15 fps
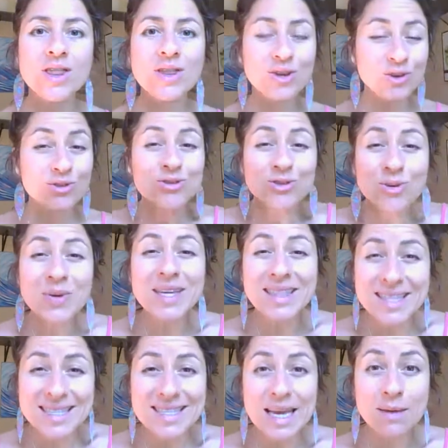You're doing the
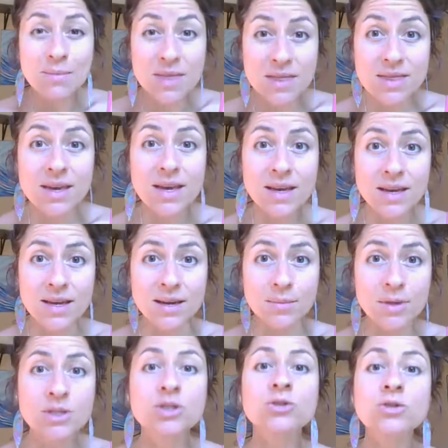same thing,
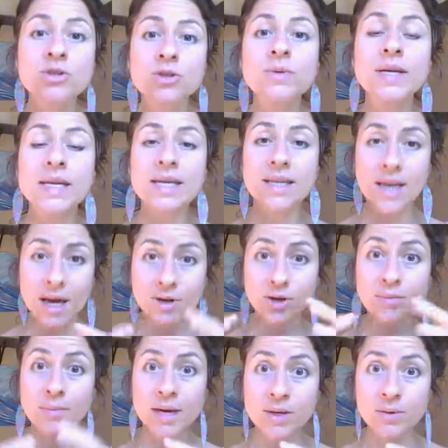but you're doing it on your
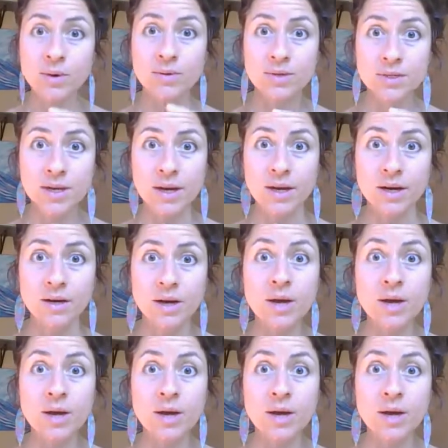micro scale.